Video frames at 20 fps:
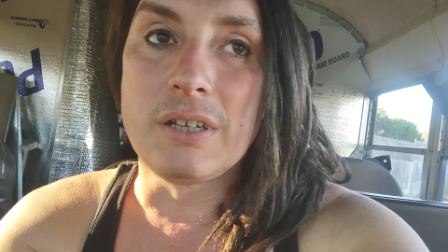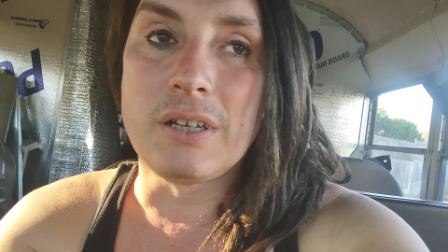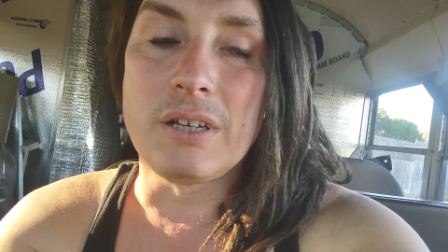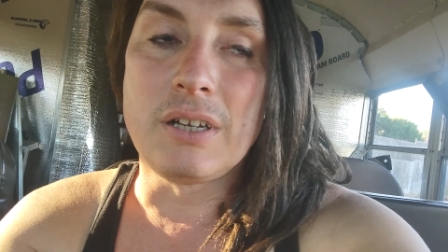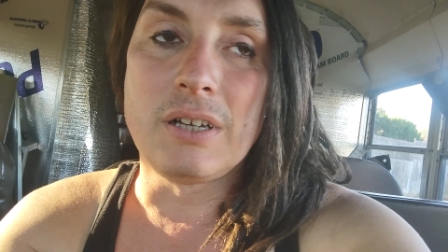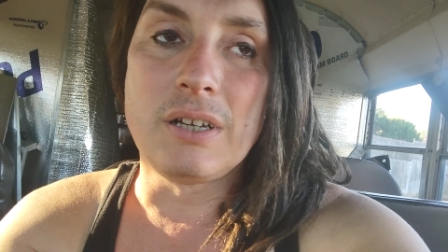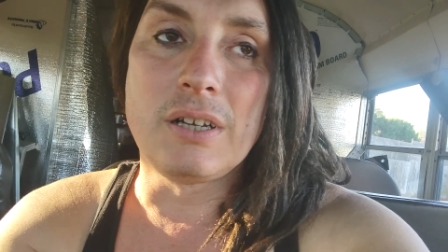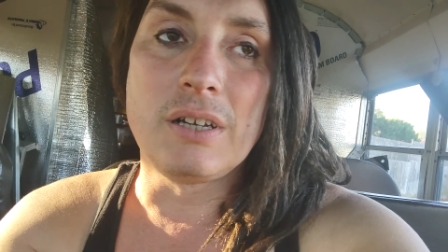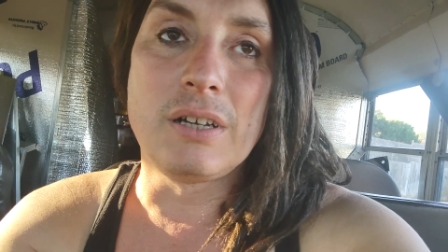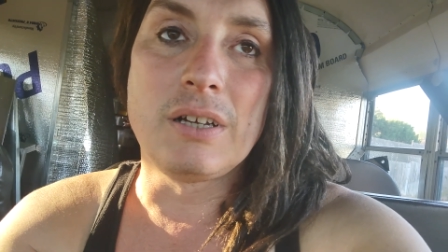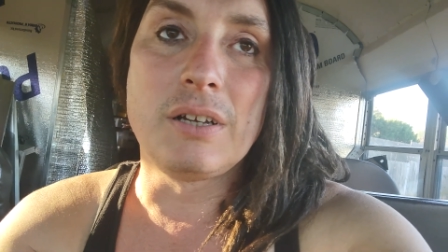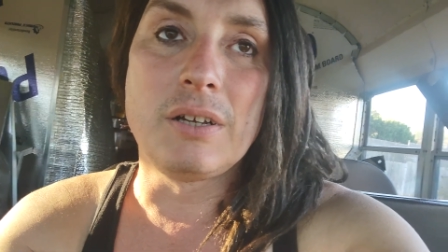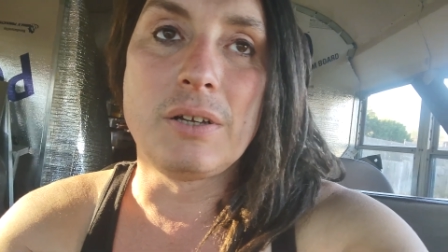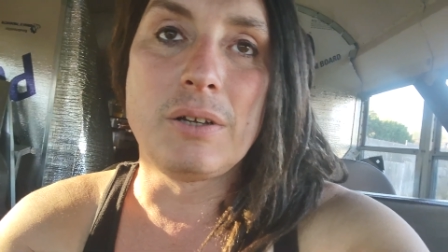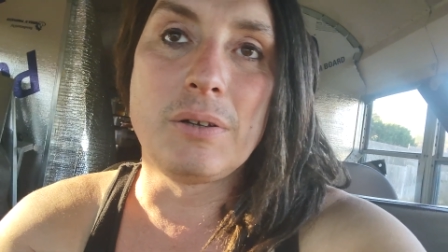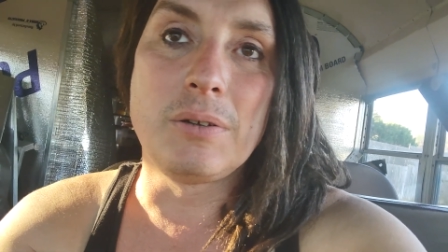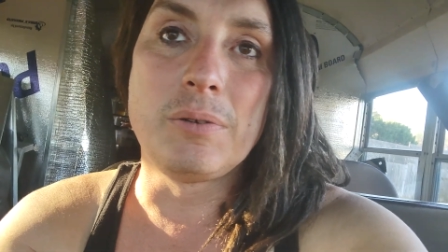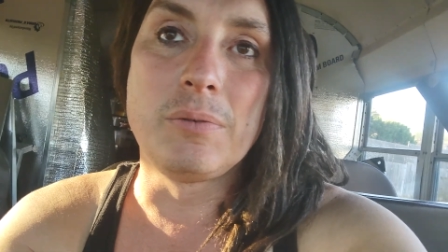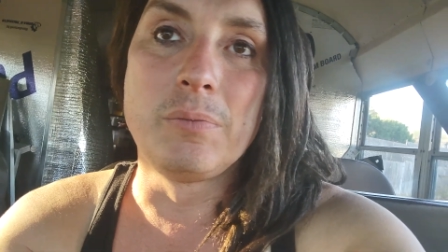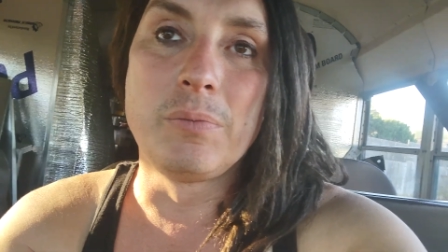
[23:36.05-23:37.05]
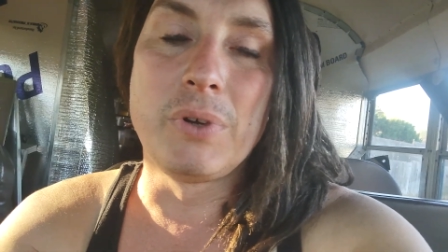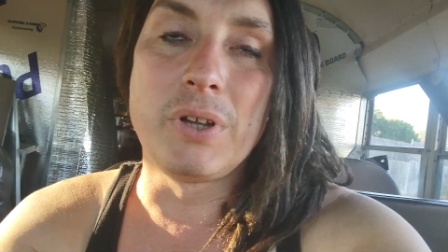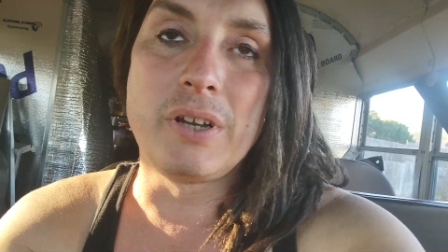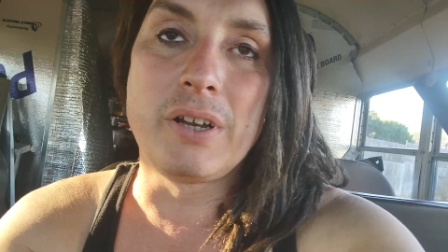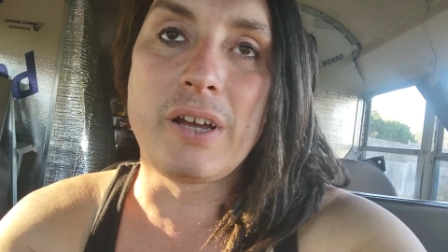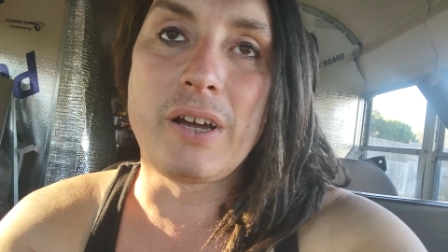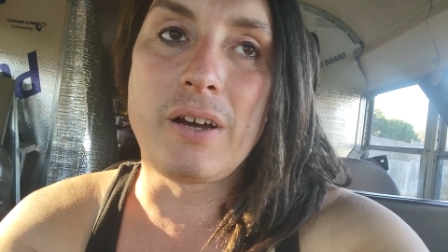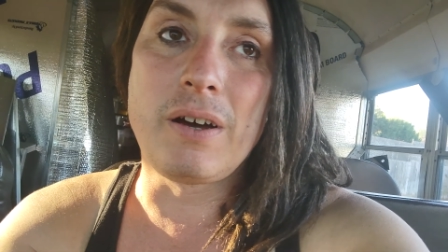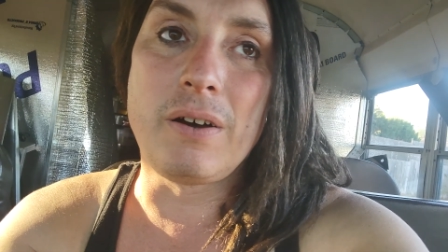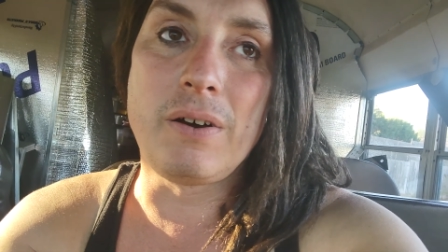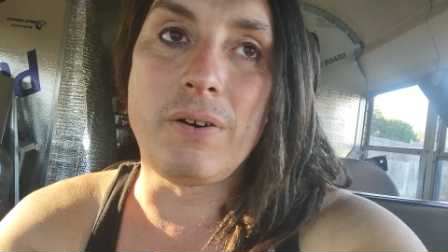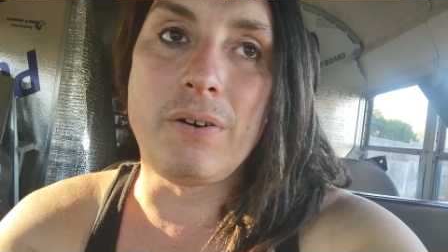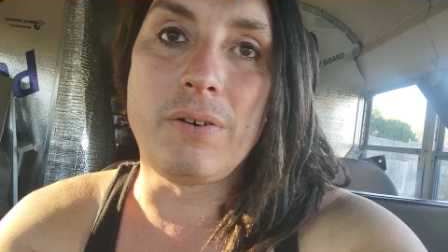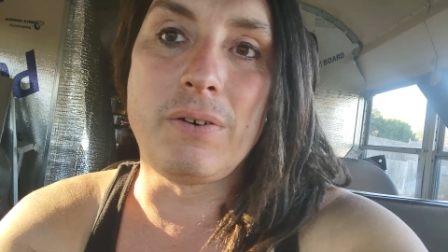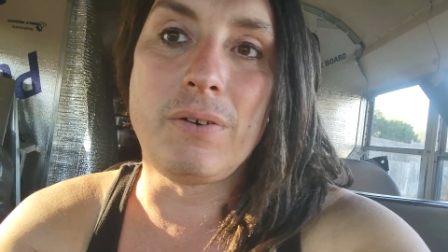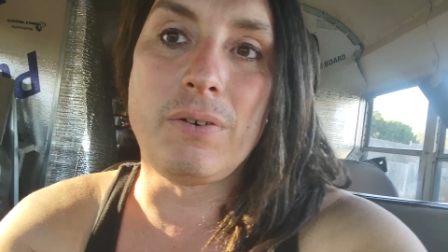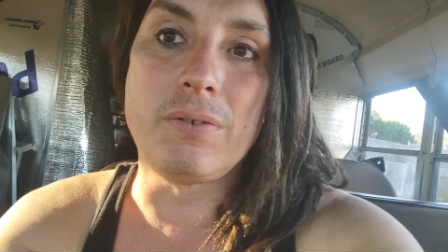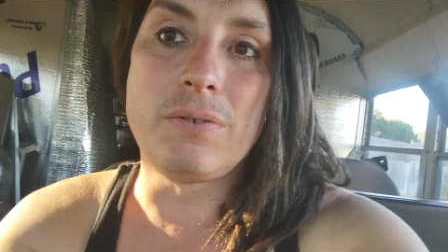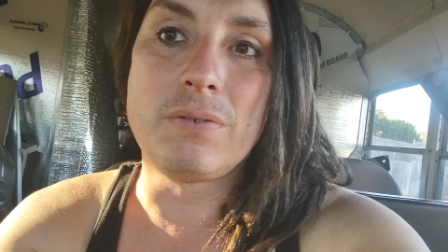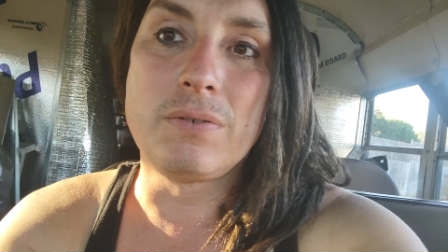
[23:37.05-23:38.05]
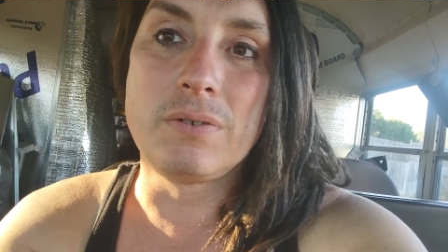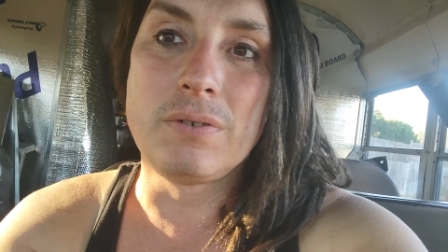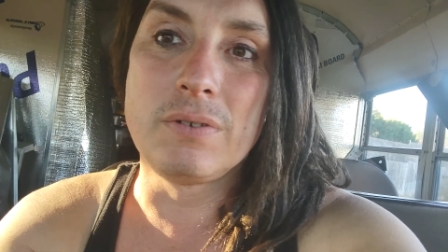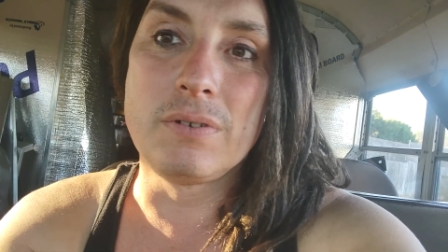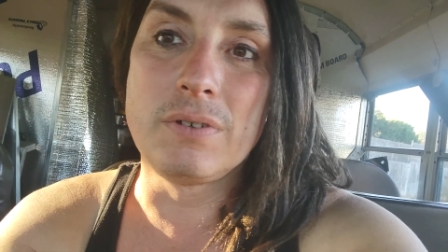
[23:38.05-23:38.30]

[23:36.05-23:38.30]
Uh, but now